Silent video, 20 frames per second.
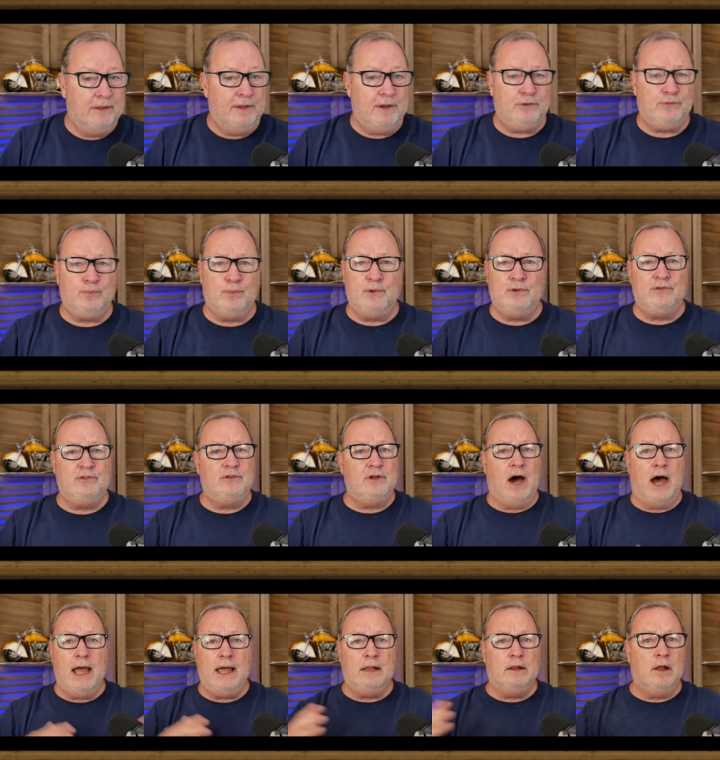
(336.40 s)
This was
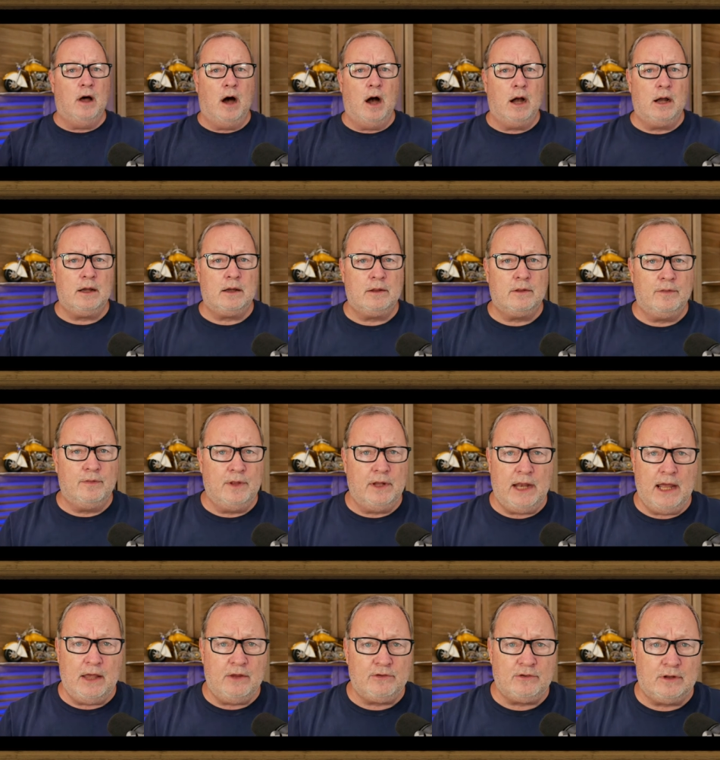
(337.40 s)
dialogue
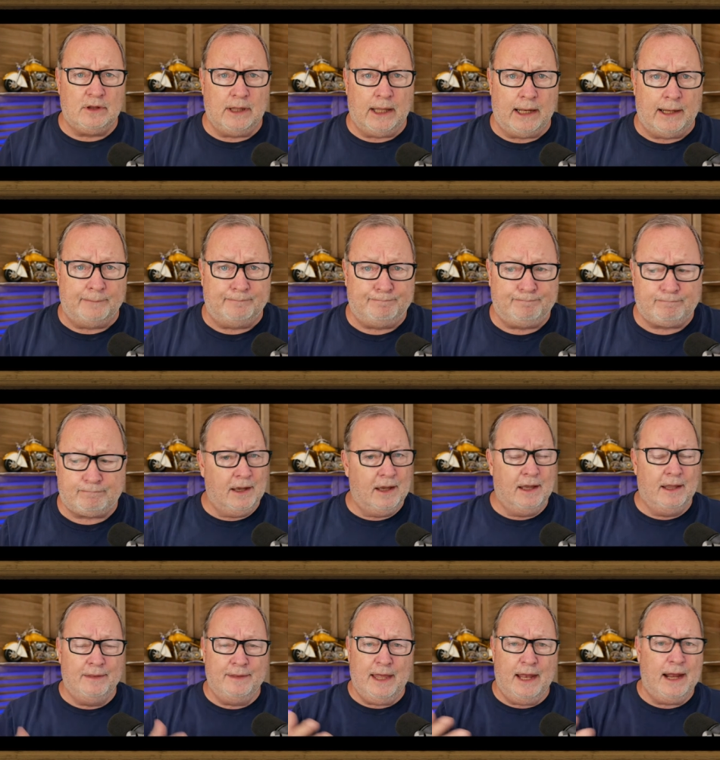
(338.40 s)
that escalated.
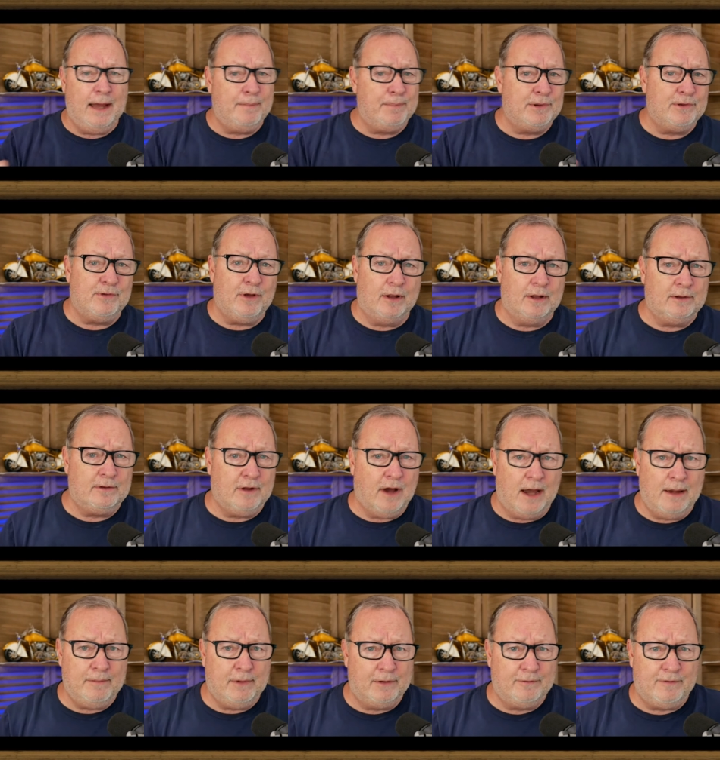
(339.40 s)
That happens all the
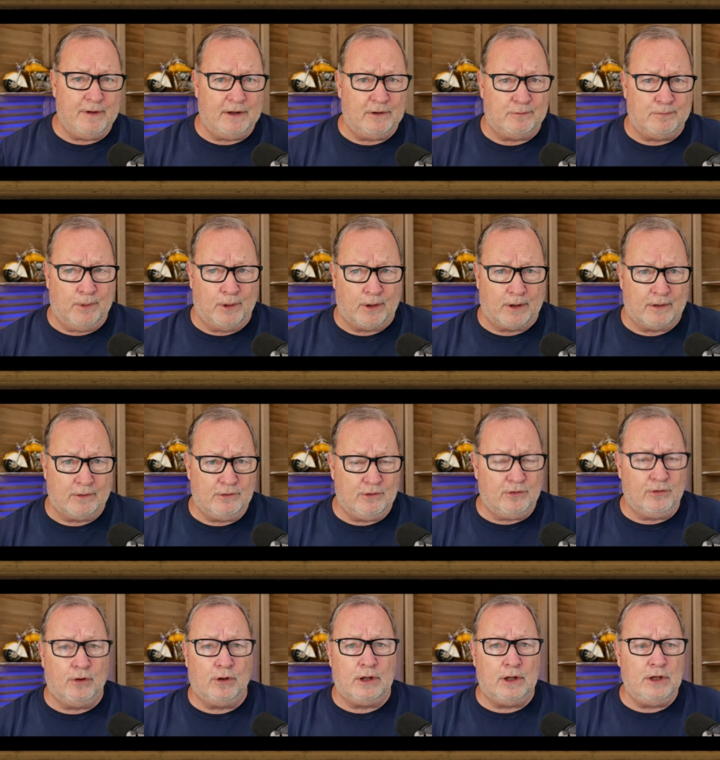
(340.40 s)
time on Facebook.
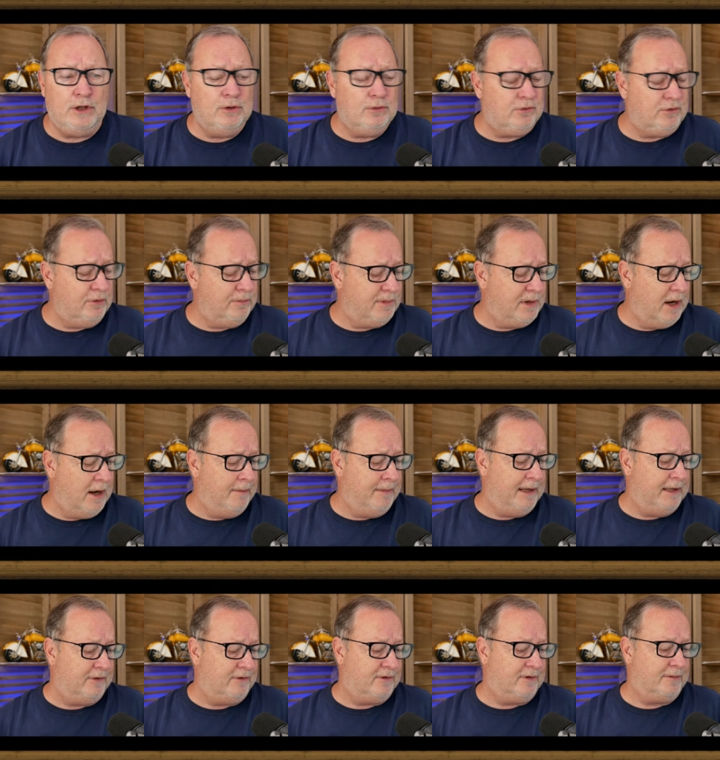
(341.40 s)
Just look at YouTube
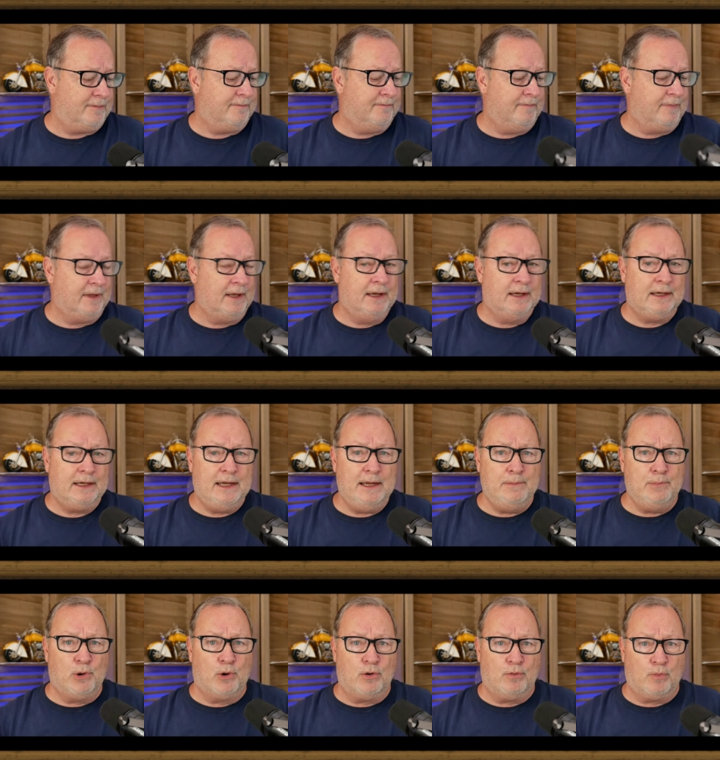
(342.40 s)
comments.
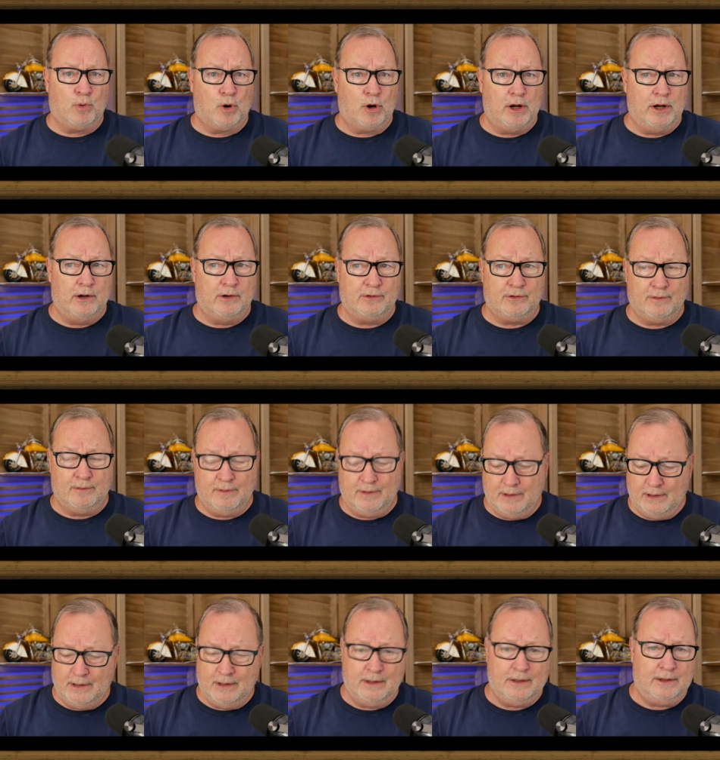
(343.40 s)
Keyboard warriors.
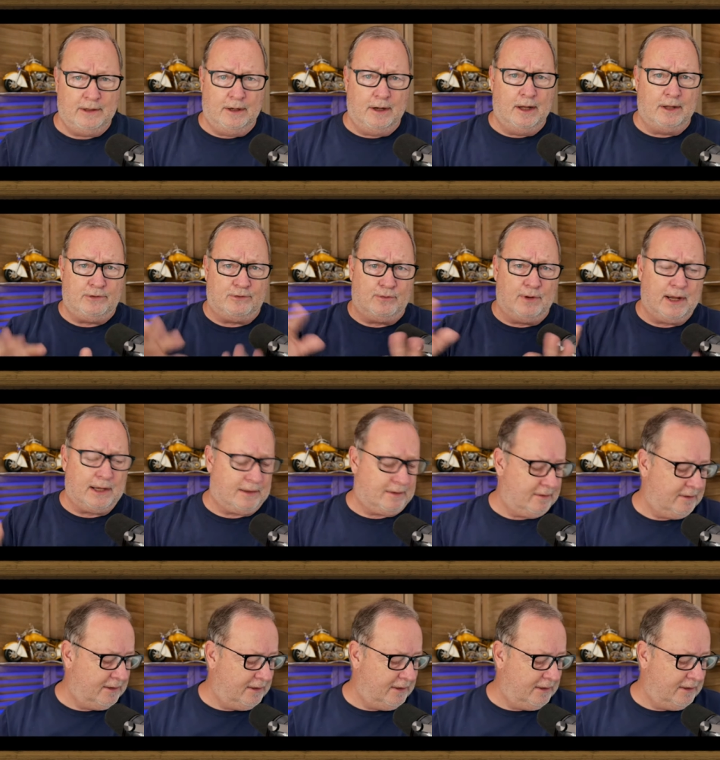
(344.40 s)
You're nuts, Rick.